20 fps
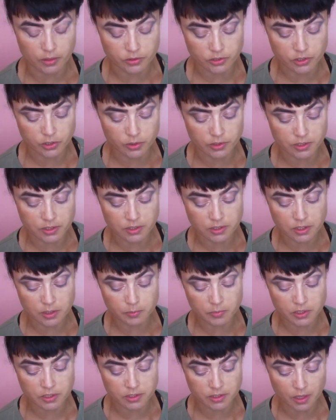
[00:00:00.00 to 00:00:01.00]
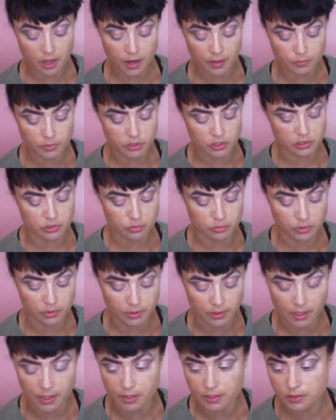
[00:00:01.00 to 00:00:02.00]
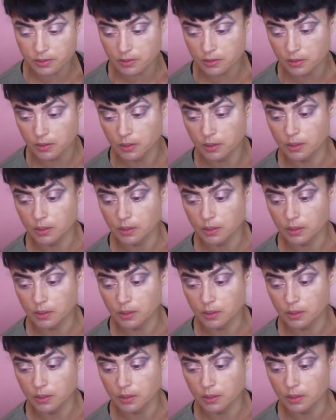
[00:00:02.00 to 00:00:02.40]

So it's a seamless line, which is really nice.